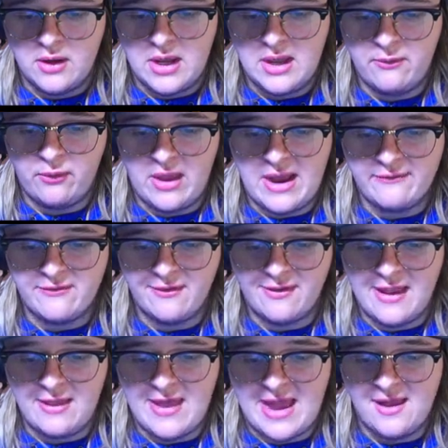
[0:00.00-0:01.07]
I will have to
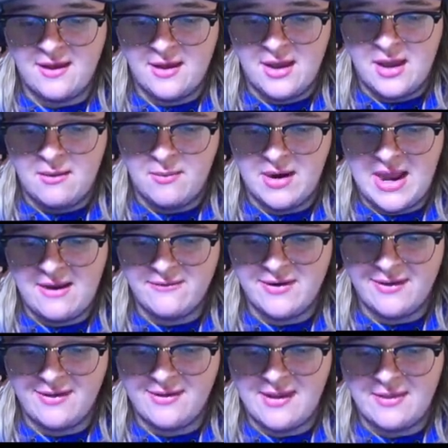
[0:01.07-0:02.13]
say that. I'm gonna have
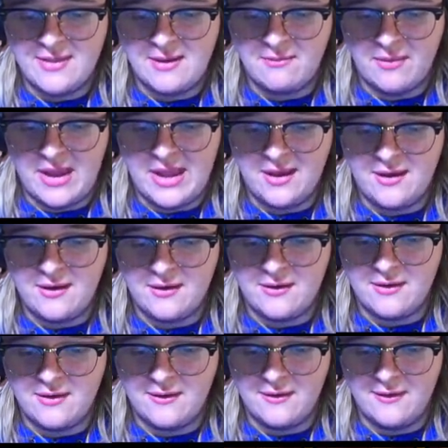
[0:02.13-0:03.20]
to send them like
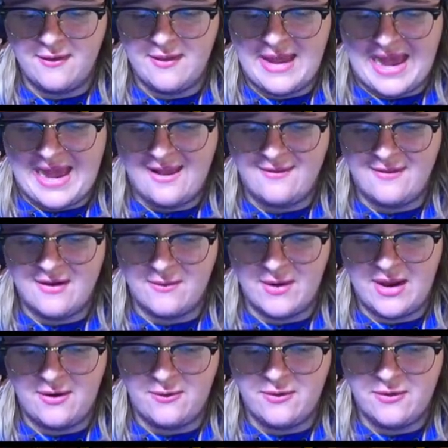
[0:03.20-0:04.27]
that. There
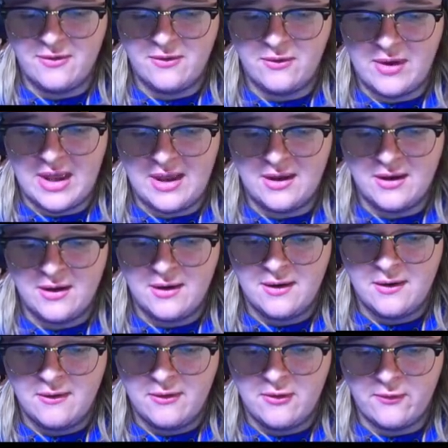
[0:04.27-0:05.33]
we go. Okay.
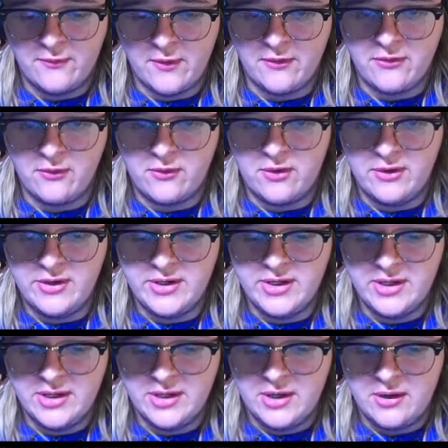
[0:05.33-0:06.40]
So far, so good.